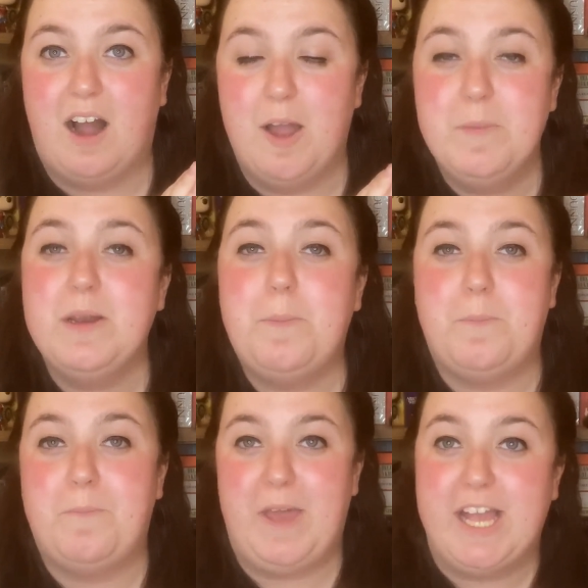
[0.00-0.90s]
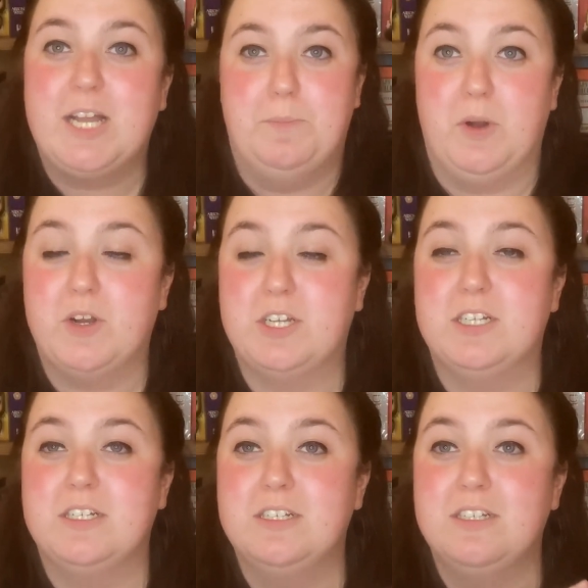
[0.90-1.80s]
gonna pick a book
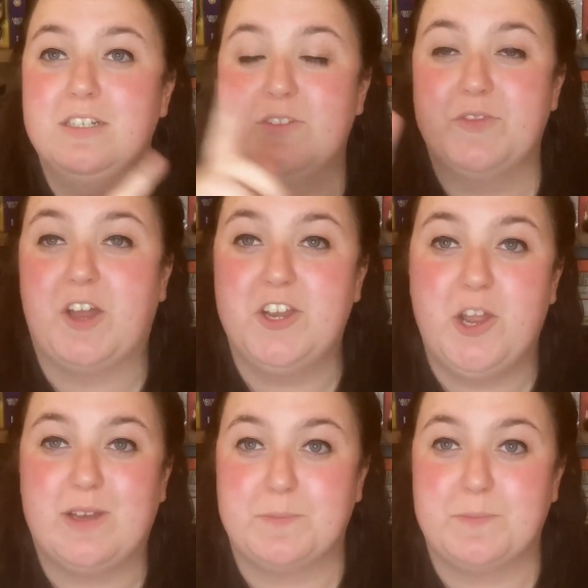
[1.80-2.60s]
that I know has